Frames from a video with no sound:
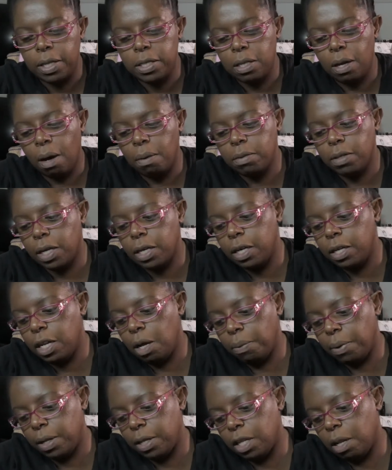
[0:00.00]
so I was like, you
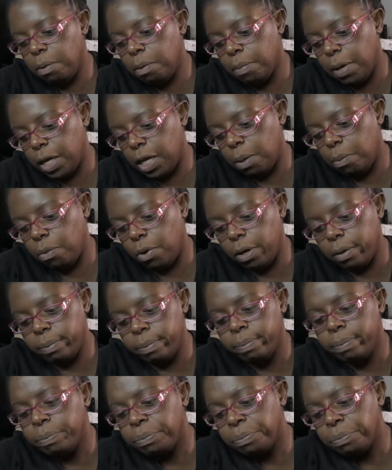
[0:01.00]
know what? Let me make him one.